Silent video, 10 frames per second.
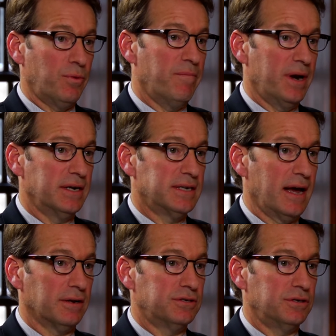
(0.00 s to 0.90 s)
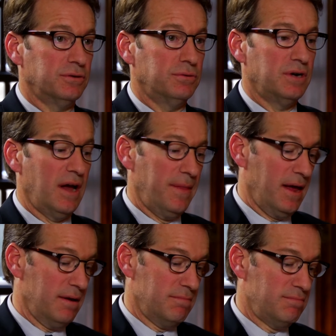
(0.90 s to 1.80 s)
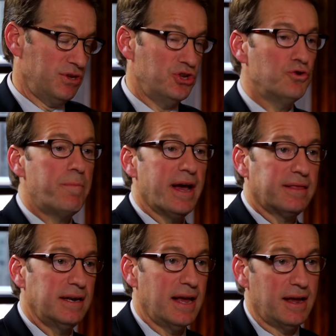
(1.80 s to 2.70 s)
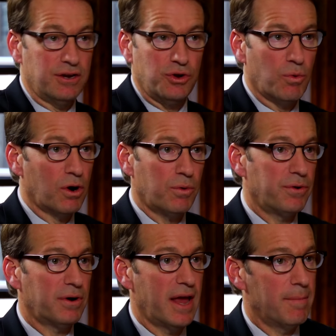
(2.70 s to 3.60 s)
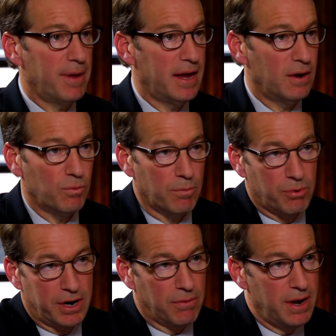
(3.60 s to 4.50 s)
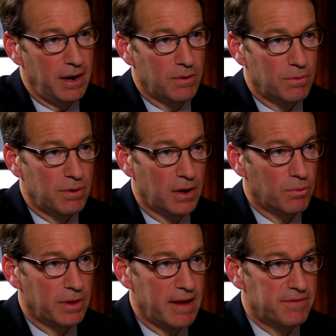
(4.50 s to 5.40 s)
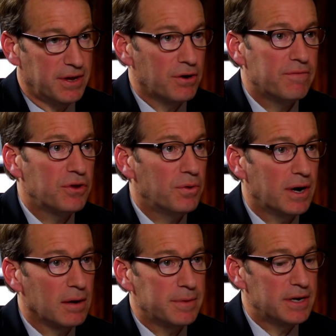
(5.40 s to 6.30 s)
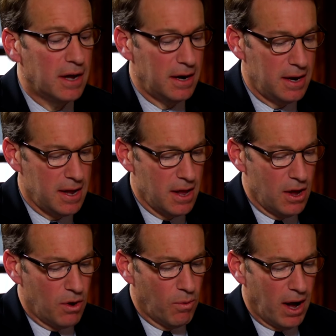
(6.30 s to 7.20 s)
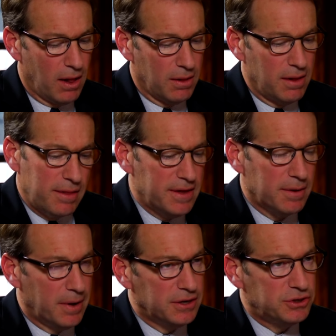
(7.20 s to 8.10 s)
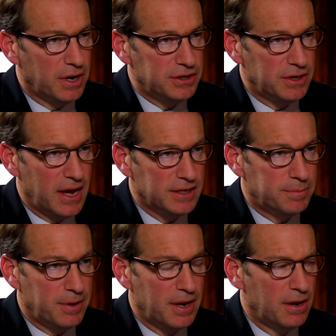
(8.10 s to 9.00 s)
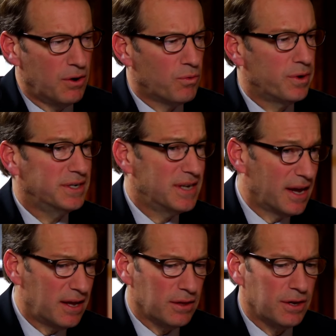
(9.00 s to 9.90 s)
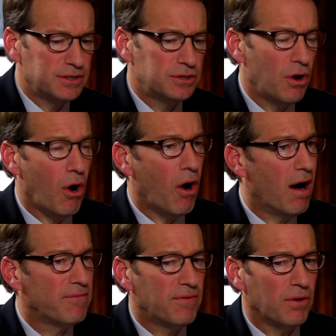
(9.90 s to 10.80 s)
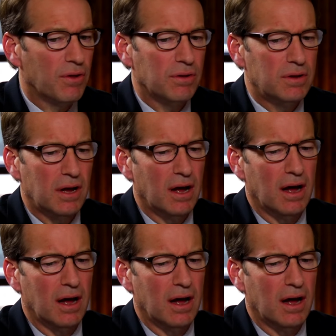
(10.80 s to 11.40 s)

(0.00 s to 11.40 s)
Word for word: that we've been entitled to, and then you pick the date, you work with her campaign, and we'll bring her in, and we'll have the interview, and it'll be done. Well, the administration has been ridiculous, awful,